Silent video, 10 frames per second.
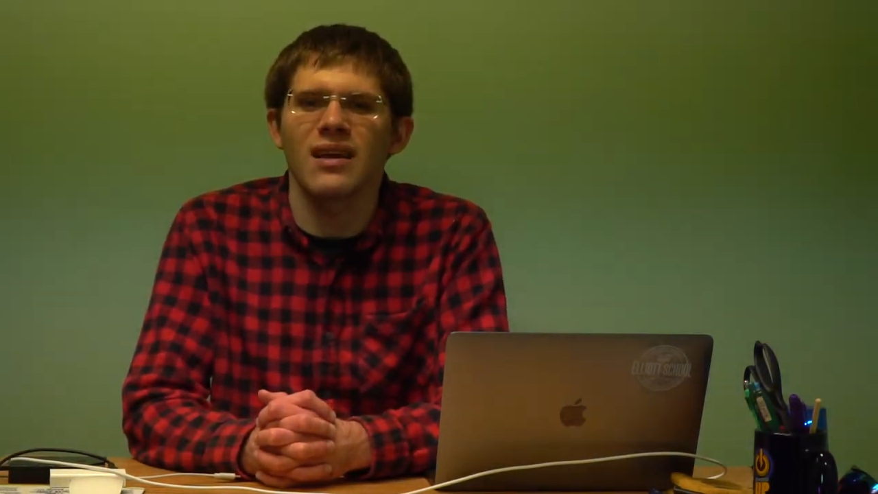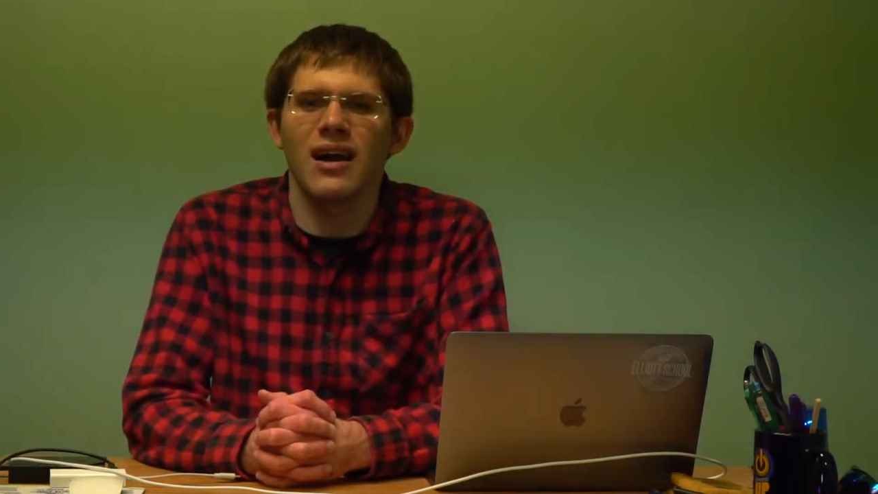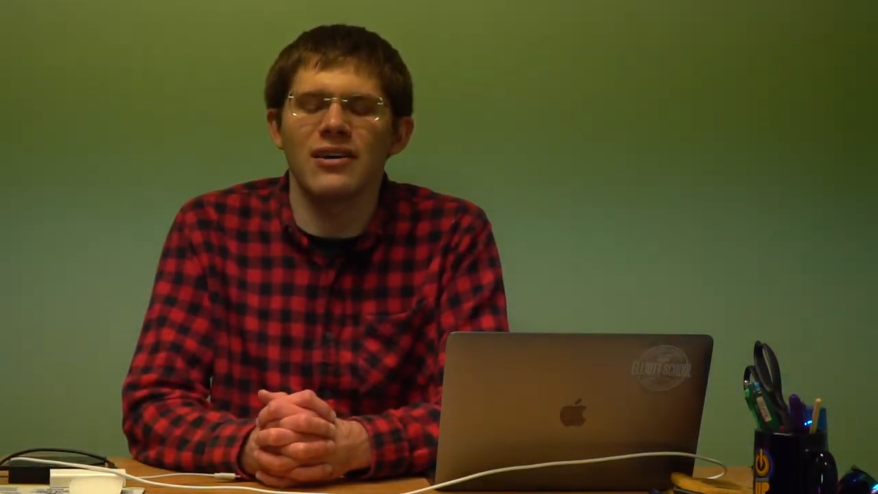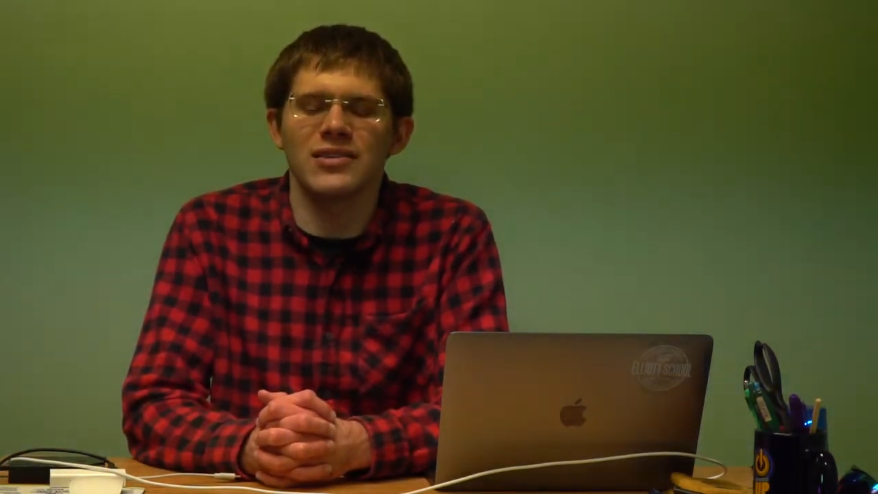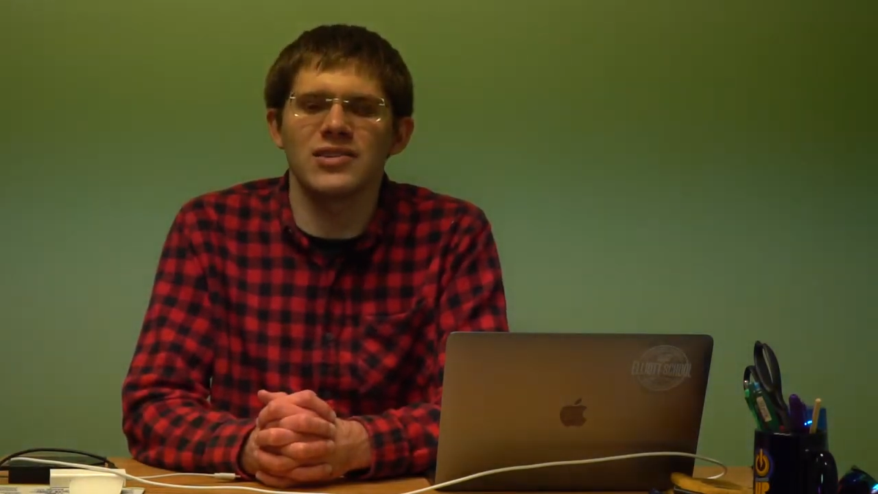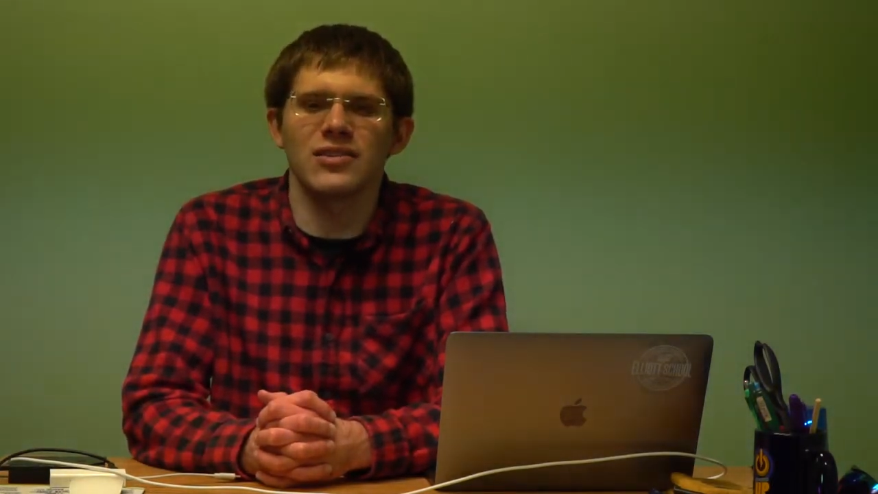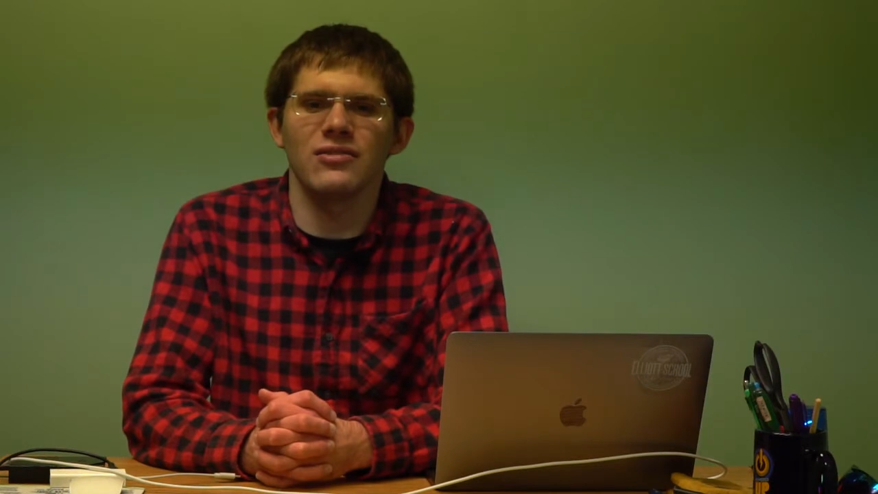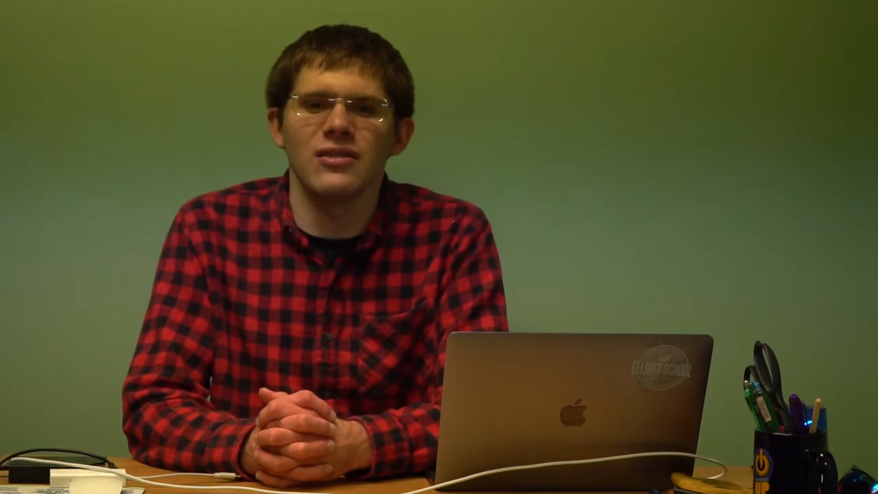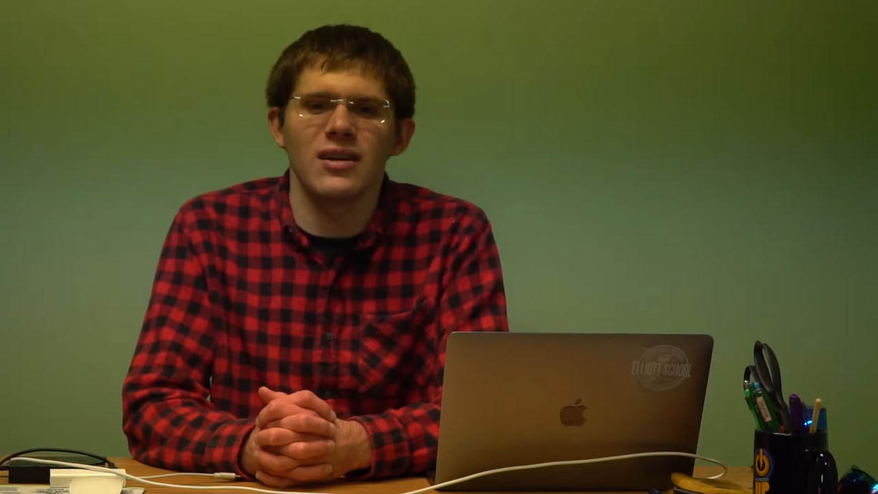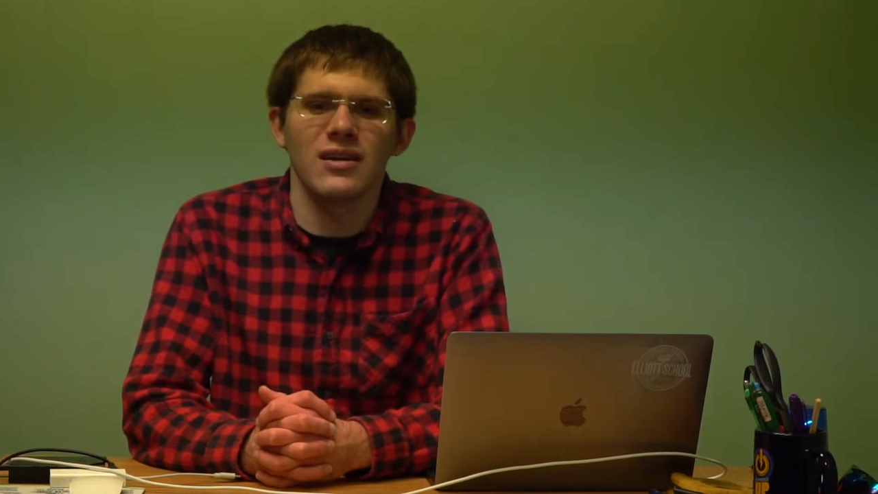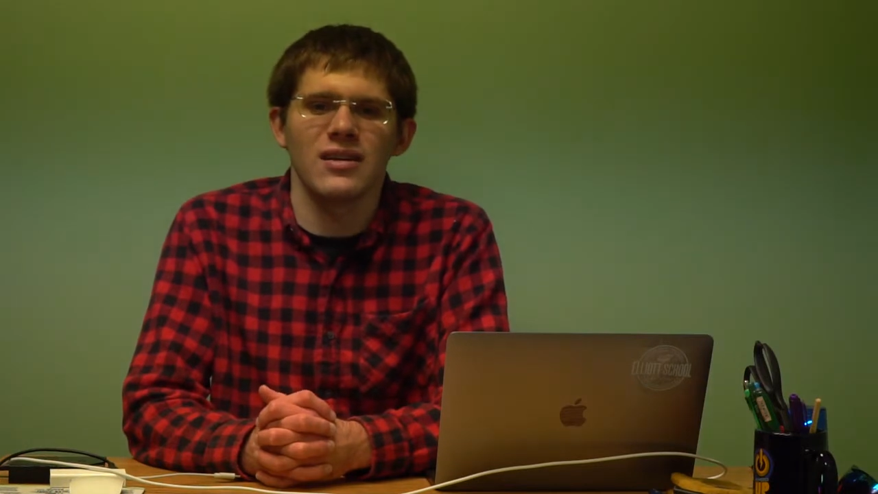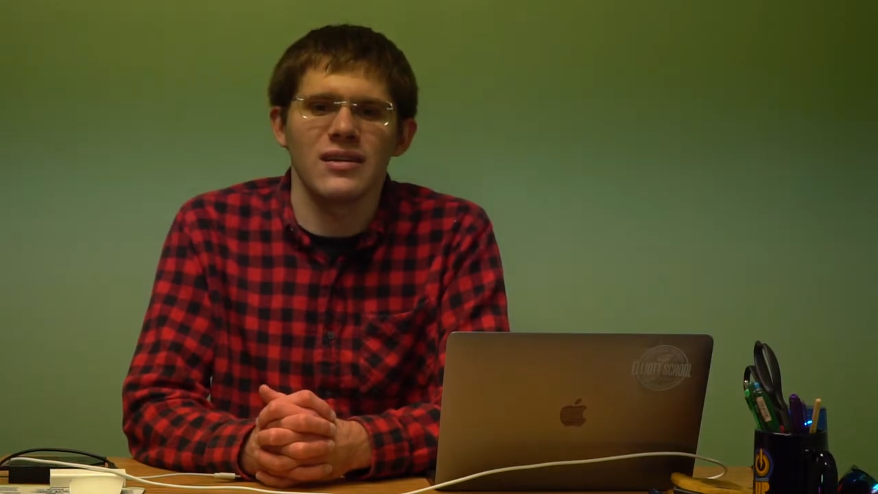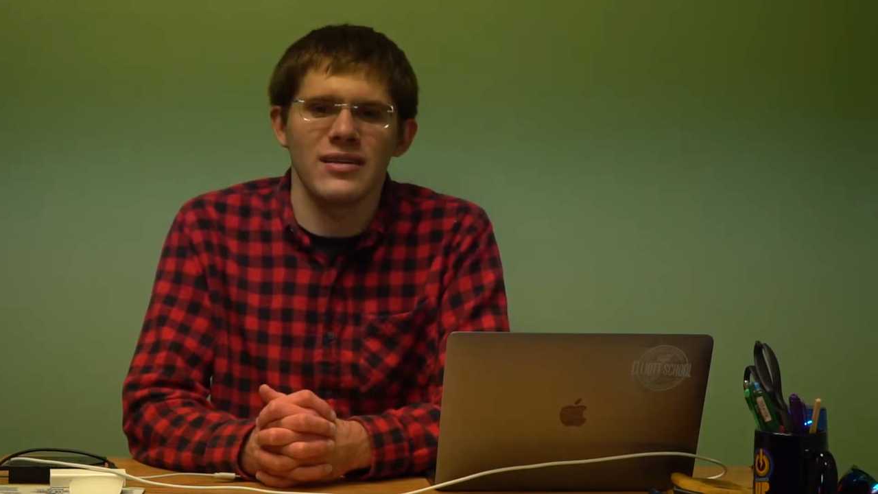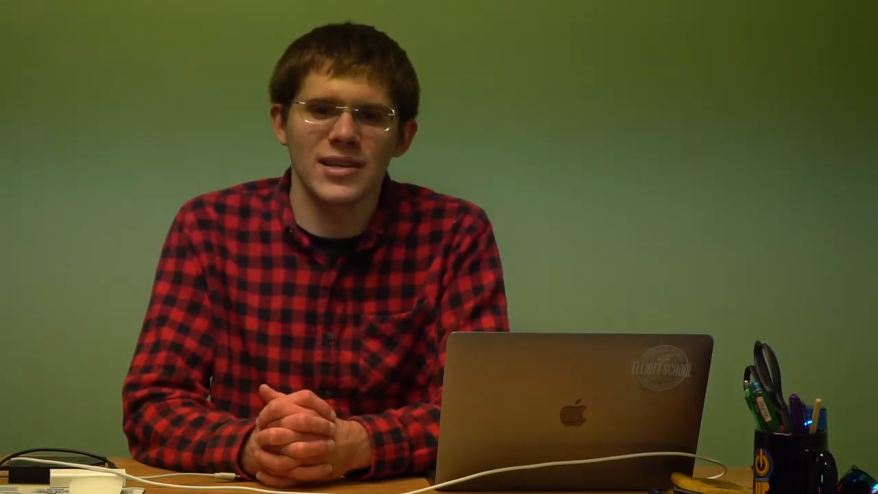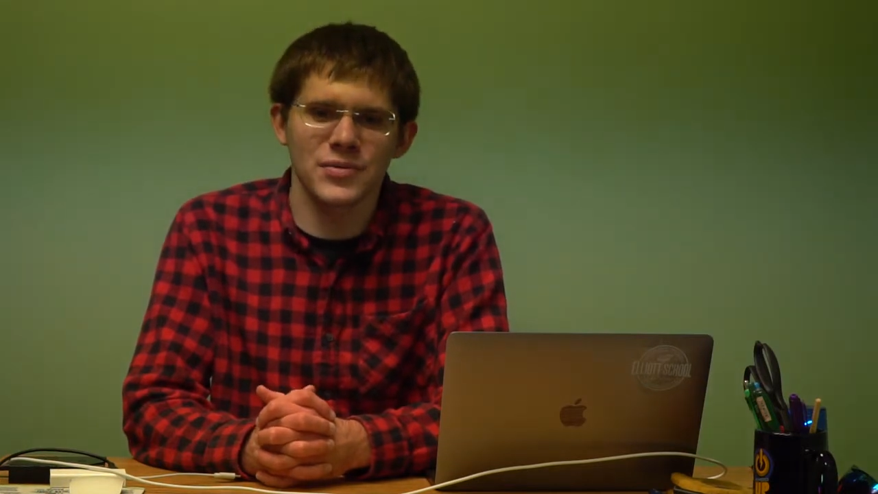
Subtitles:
Alright, so it's